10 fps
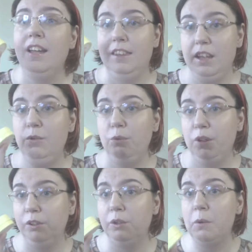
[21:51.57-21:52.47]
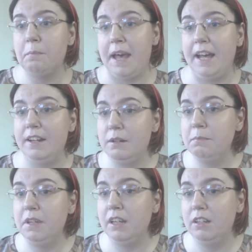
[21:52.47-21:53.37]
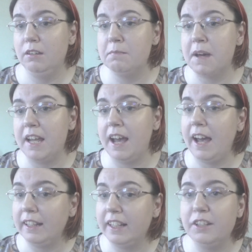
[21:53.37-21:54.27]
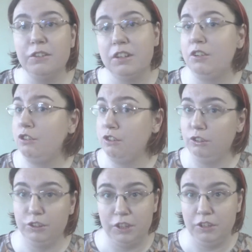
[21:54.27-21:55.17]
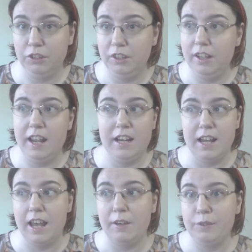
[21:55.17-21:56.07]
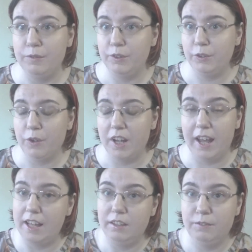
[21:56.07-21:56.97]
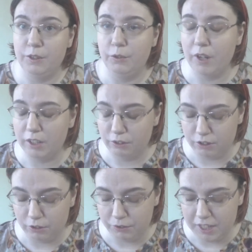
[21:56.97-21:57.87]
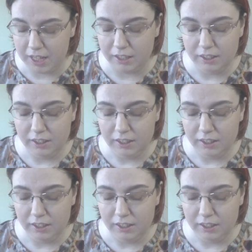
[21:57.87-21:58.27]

they will go bad because my highlighters are still looking good and I have them for a while, had them for a while. So yeah,